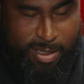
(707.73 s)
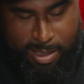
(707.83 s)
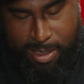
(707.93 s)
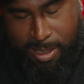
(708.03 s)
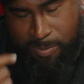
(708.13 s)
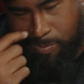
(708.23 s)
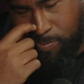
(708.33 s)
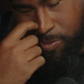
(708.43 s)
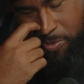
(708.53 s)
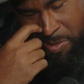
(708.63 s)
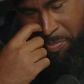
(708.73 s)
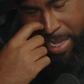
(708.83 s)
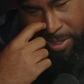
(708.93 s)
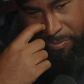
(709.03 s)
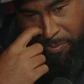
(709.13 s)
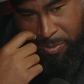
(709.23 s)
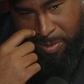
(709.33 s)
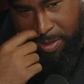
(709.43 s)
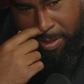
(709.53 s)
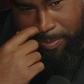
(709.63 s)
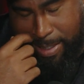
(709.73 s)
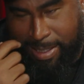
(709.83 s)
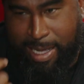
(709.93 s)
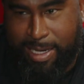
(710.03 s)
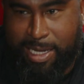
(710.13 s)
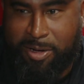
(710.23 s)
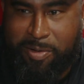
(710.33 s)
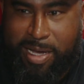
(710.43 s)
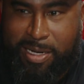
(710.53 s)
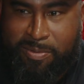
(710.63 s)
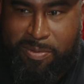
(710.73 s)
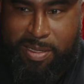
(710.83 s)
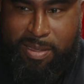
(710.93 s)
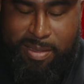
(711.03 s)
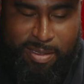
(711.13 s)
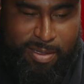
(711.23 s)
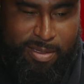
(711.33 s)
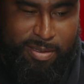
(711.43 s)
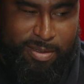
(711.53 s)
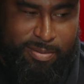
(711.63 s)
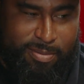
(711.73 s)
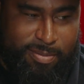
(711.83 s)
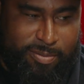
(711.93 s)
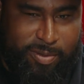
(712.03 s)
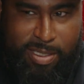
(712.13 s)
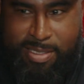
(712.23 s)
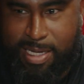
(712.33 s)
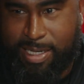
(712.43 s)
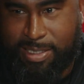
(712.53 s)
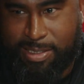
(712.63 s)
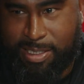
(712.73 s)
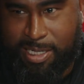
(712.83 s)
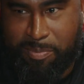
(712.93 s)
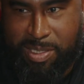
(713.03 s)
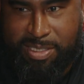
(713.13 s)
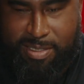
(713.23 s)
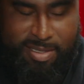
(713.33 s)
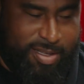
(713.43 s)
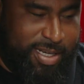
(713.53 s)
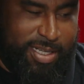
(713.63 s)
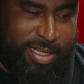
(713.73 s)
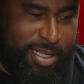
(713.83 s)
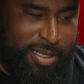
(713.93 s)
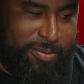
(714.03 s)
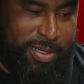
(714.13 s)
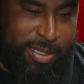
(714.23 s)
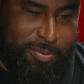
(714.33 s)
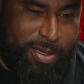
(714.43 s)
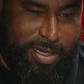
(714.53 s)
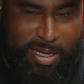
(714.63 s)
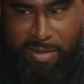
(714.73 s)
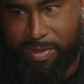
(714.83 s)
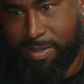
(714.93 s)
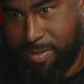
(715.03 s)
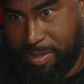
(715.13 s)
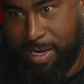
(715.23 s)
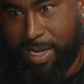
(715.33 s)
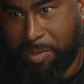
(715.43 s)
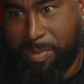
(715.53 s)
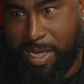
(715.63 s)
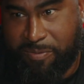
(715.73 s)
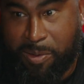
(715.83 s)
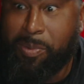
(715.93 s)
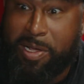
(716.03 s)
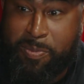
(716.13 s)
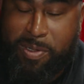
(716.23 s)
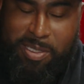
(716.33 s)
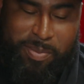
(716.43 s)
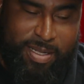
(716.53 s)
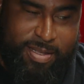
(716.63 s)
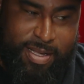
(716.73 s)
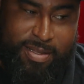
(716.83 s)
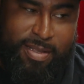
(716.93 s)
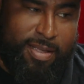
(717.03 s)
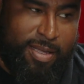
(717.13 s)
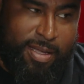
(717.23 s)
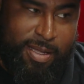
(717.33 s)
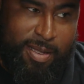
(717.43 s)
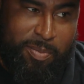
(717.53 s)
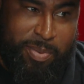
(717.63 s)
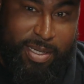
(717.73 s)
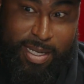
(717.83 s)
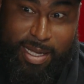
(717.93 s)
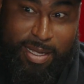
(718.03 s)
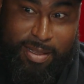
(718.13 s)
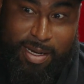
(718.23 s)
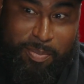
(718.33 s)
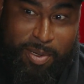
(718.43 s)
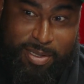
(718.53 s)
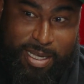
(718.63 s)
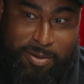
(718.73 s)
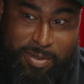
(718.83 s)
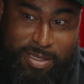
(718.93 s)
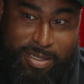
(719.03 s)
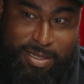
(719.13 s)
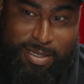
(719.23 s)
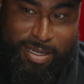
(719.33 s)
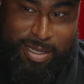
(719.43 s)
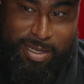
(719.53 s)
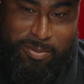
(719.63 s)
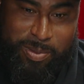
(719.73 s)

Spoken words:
There was some back and forth, and we had to kind of get creative with the real estate agent and the commission so that he could get what he wanted out of it, and so that I could buy it for a price point that made sense. But yeah, then I bought that one, and we